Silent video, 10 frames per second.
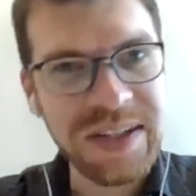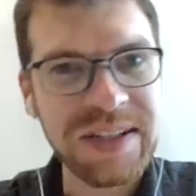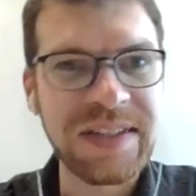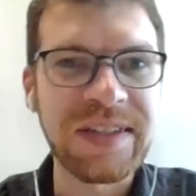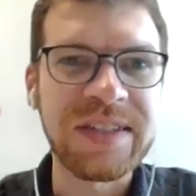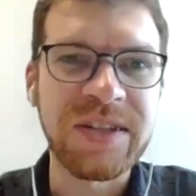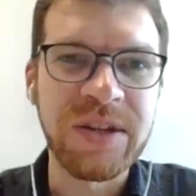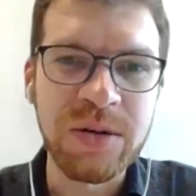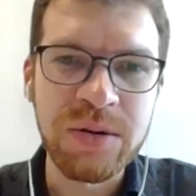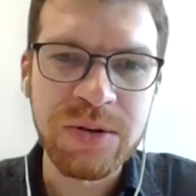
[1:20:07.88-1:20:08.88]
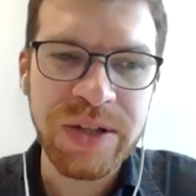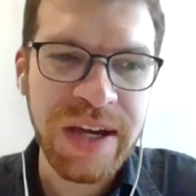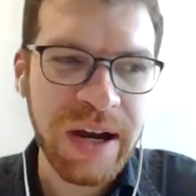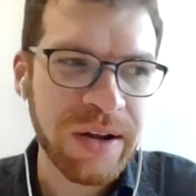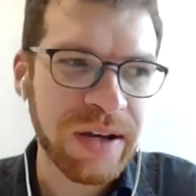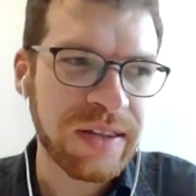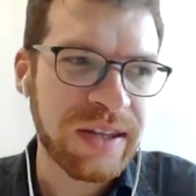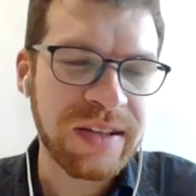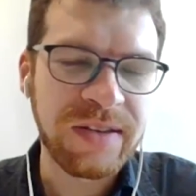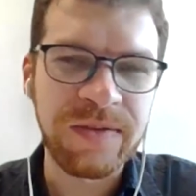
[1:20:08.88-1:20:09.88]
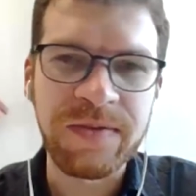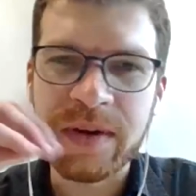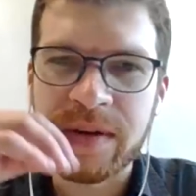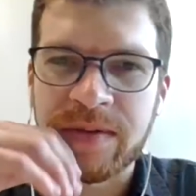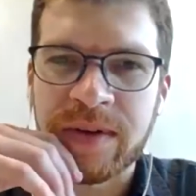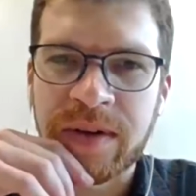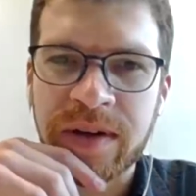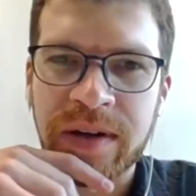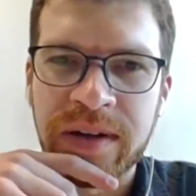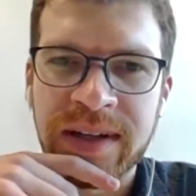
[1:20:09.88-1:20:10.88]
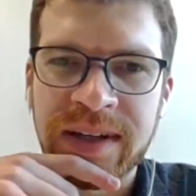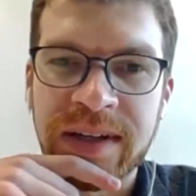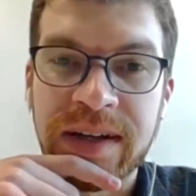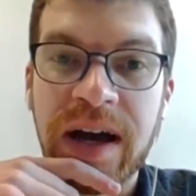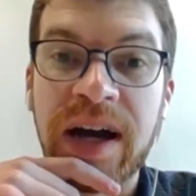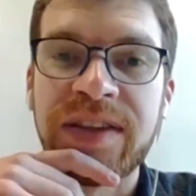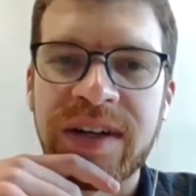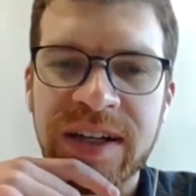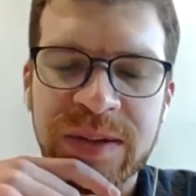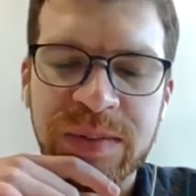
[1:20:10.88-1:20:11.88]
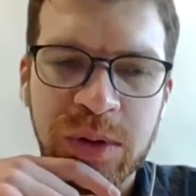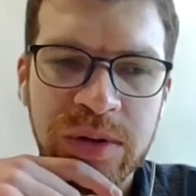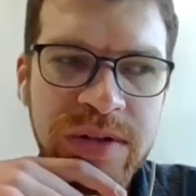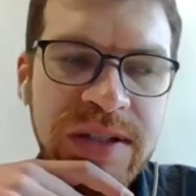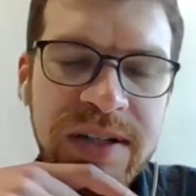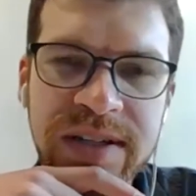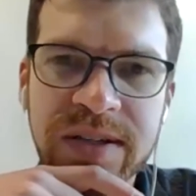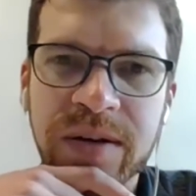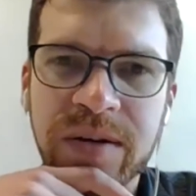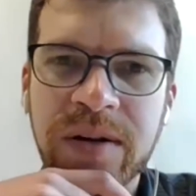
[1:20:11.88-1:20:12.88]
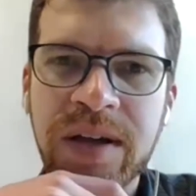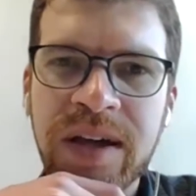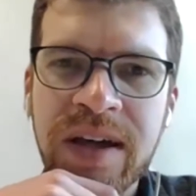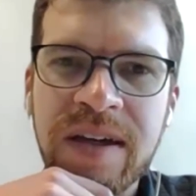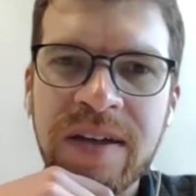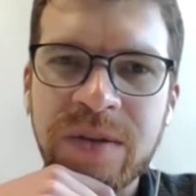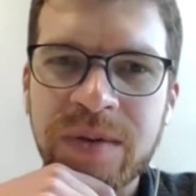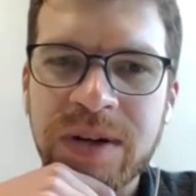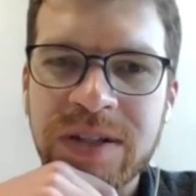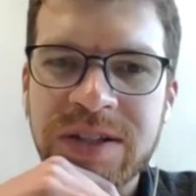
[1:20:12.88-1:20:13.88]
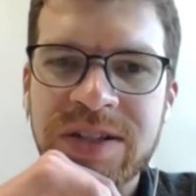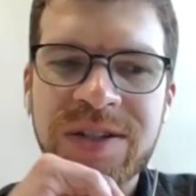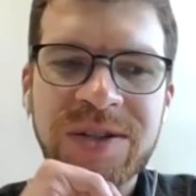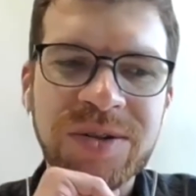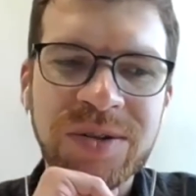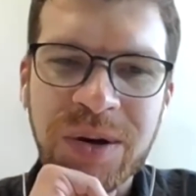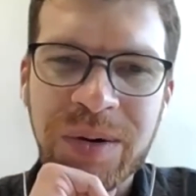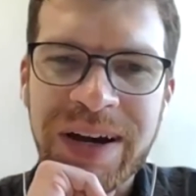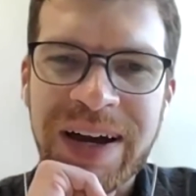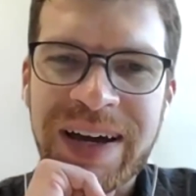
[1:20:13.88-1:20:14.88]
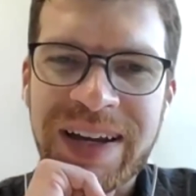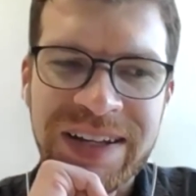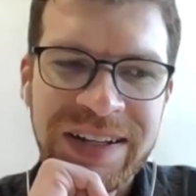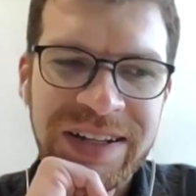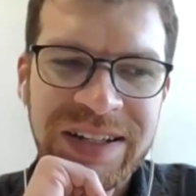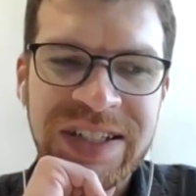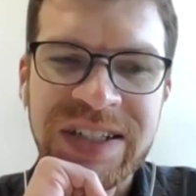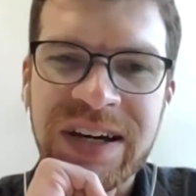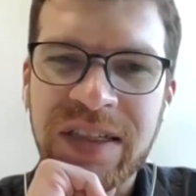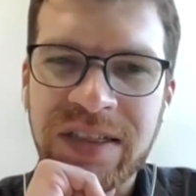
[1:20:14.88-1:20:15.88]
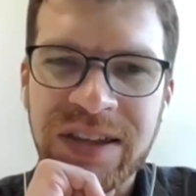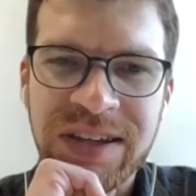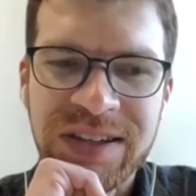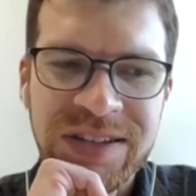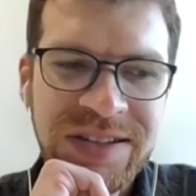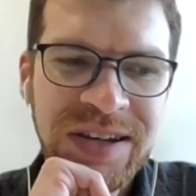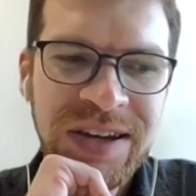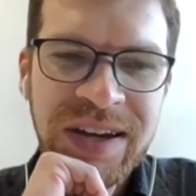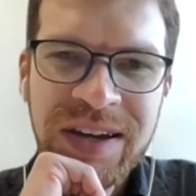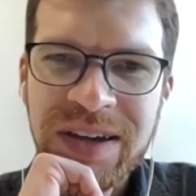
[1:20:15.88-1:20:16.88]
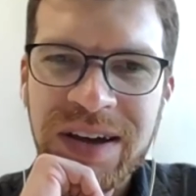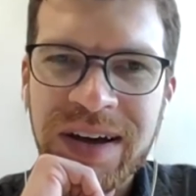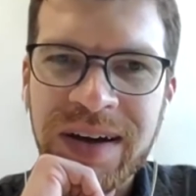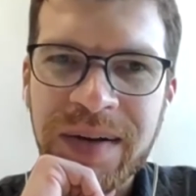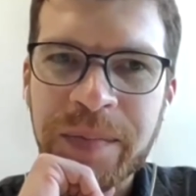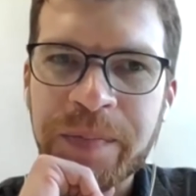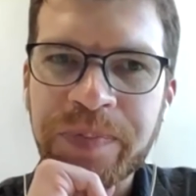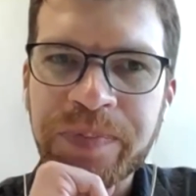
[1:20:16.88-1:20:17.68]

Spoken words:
there's this huge area that is very, very underexplored. So if you want to go ahead and initiate things, there